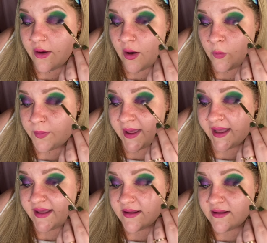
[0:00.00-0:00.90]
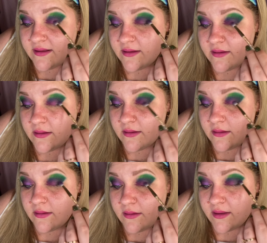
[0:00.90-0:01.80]
opaque, oh,
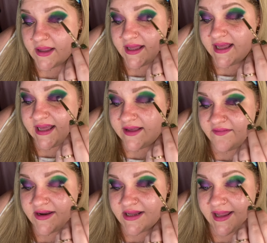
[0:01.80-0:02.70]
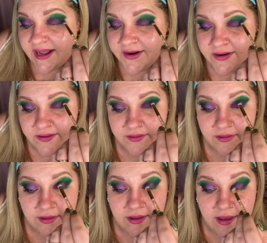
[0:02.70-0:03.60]
even layer
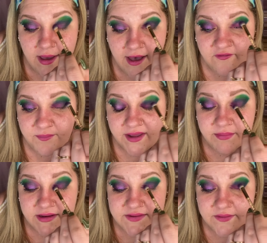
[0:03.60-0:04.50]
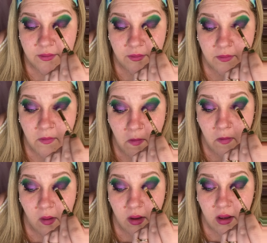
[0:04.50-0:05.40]
of pigment
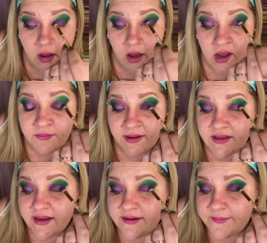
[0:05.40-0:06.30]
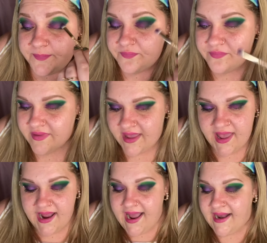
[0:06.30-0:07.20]
on my lid.
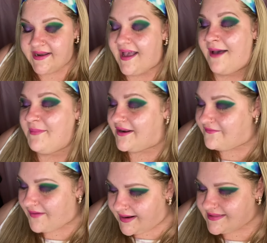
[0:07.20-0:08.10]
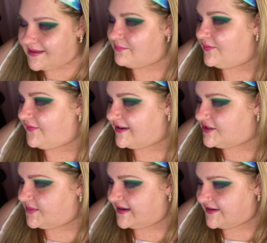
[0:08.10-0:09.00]
And I'm going to finally move
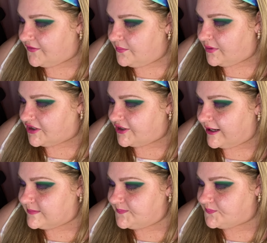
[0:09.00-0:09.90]
into a different brush now